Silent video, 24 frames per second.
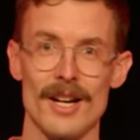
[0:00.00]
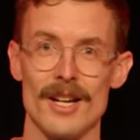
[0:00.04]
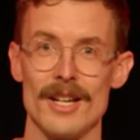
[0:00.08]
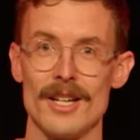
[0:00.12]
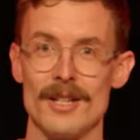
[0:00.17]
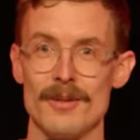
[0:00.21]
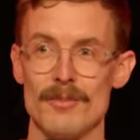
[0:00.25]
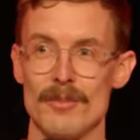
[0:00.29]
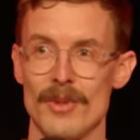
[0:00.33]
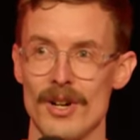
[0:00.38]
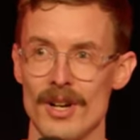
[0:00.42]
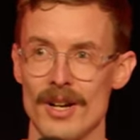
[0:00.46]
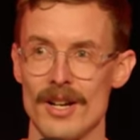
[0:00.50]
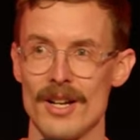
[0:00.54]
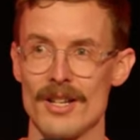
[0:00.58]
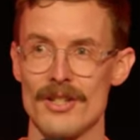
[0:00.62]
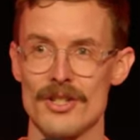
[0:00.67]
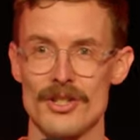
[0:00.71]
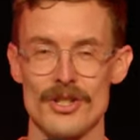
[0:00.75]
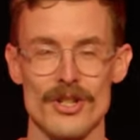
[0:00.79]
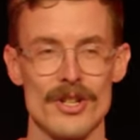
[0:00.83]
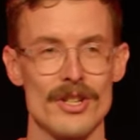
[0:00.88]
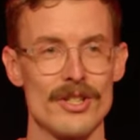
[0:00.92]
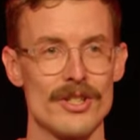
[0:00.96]
in my
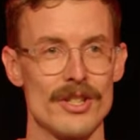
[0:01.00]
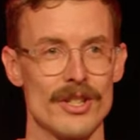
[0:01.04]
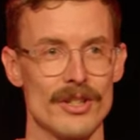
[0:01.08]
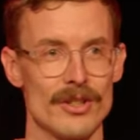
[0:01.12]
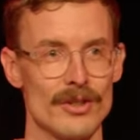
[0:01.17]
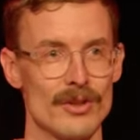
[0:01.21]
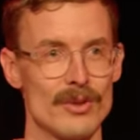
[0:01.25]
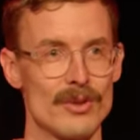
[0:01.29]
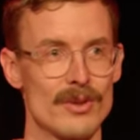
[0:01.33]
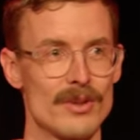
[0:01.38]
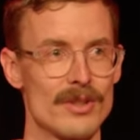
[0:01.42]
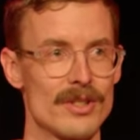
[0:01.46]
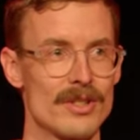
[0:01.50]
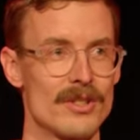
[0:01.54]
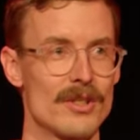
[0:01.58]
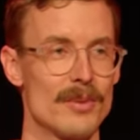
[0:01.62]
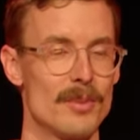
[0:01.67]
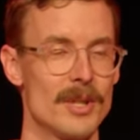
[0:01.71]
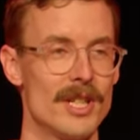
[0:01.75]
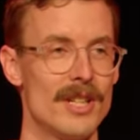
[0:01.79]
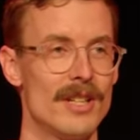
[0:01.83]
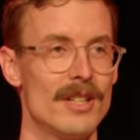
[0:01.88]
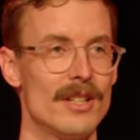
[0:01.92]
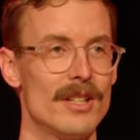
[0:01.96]
church at North to
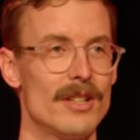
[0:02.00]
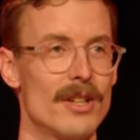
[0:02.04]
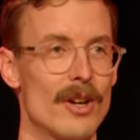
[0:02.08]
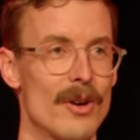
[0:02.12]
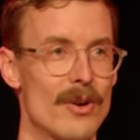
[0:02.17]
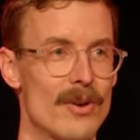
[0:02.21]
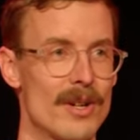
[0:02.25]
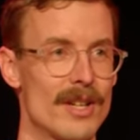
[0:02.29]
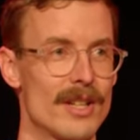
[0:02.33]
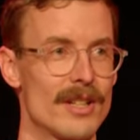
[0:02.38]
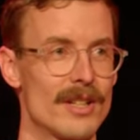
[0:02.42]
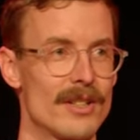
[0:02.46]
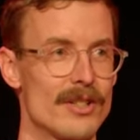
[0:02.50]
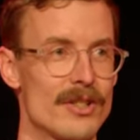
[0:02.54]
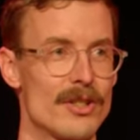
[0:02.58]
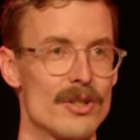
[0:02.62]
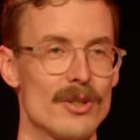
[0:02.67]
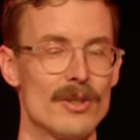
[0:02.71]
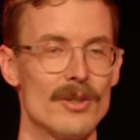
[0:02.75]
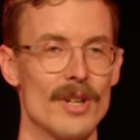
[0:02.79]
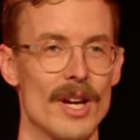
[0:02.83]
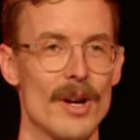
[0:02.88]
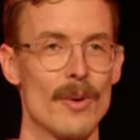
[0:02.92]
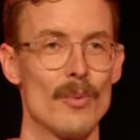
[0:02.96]
be going
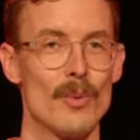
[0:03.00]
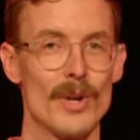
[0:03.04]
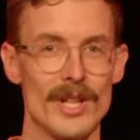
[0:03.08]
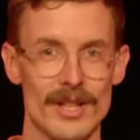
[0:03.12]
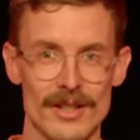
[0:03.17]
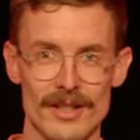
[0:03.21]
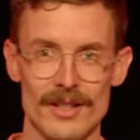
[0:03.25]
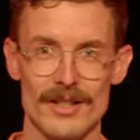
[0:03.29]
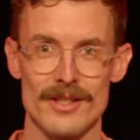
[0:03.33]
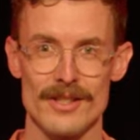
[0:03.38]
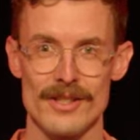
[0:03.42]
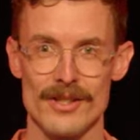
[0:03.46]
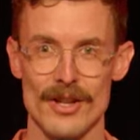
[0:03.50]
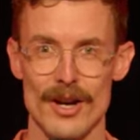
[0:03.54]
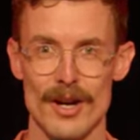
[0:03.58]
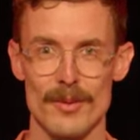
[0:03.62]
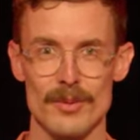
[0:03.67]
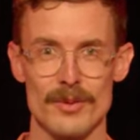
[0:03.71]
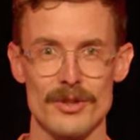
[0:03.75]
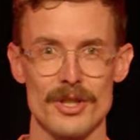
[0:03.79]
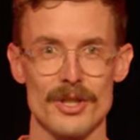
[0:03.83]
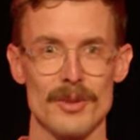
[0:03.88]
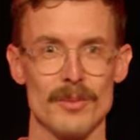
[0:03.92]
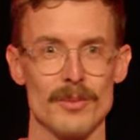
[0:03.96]
to a weekly
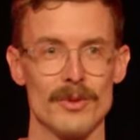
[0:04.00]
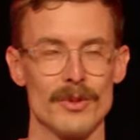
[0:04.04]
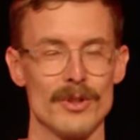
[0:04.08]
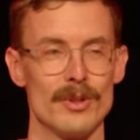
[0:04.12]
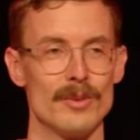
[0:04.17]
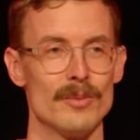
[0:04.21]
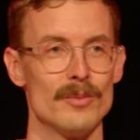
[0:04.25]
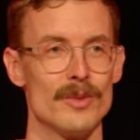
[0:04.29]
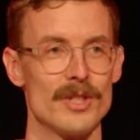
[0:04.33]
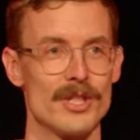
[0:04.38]
discipleship group,